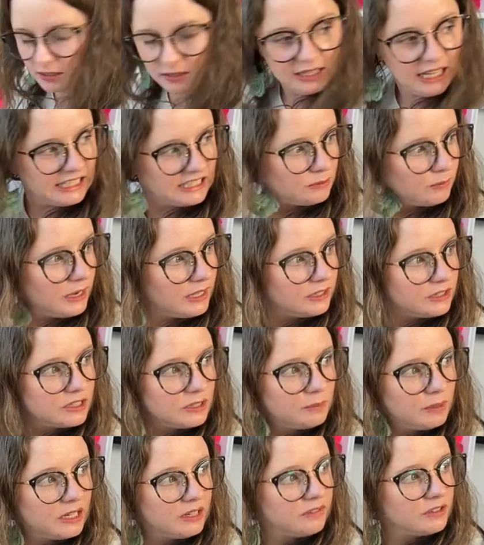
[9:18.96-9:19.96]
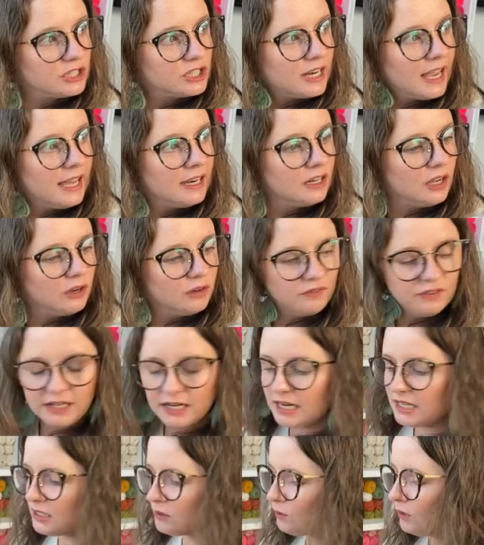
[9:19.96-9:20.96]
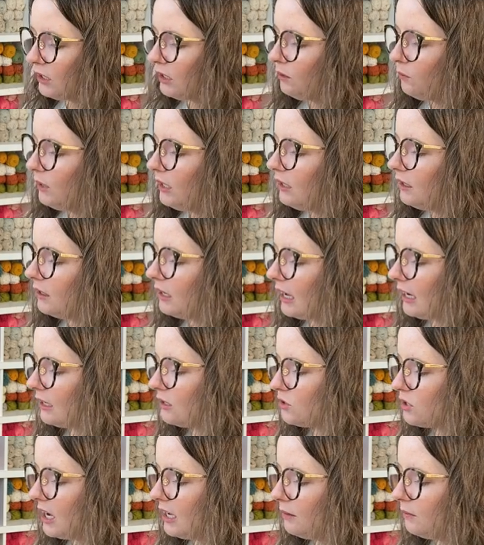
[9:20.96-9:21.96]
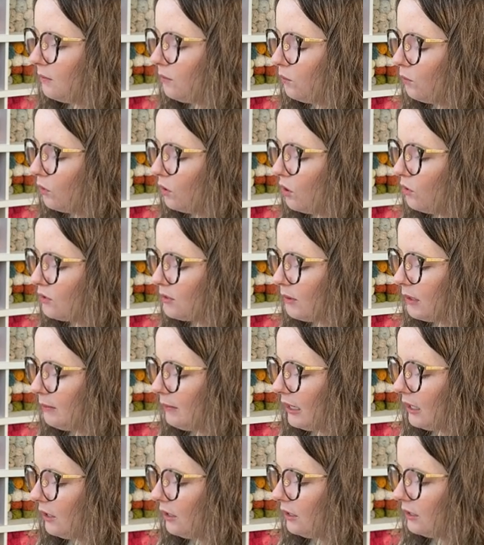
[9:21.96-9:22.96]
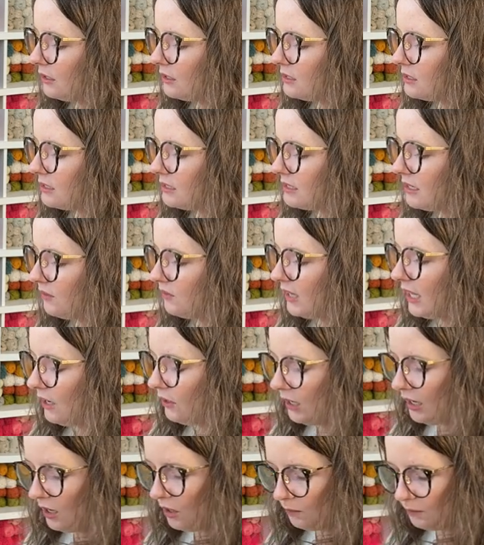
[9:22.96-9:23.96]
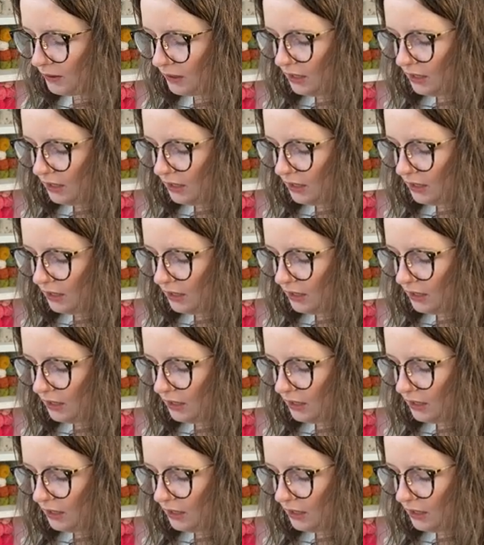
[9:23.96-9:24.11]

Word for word: that's why there's a bit of a shadow. If it gets really weird, I can try to close one of my curtains to see if that'll help.